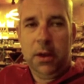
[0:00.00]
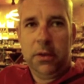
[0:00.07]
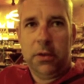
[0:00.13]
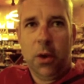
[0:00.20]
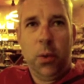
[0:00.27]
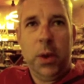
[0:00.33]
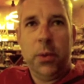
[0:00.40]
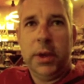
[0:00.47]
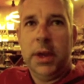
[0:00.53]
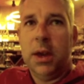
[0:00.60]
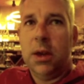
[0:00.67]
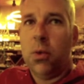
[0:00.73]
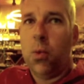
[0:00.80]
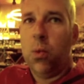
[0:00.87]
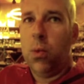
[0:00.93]
So we would
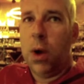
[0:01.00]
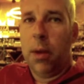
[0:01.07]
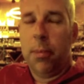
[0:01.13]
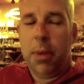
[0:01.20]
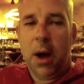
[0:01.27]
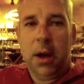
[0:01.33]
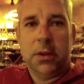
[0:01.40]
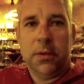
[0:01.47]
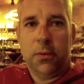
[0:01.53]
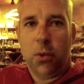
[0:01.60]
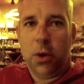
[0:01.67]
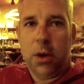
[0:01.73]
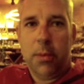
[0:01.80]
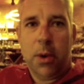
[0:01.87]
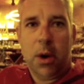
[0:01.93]
get a box of
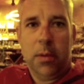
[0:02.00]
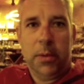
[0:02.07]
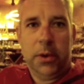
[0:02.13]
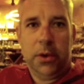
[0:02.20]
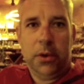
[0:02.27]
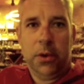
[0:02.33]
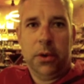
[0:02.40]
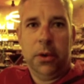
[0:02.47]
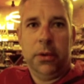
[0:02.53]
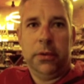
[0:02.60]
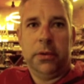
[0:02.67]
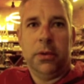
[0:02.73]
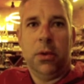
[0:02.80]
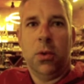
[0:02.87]
Work of Art Maduros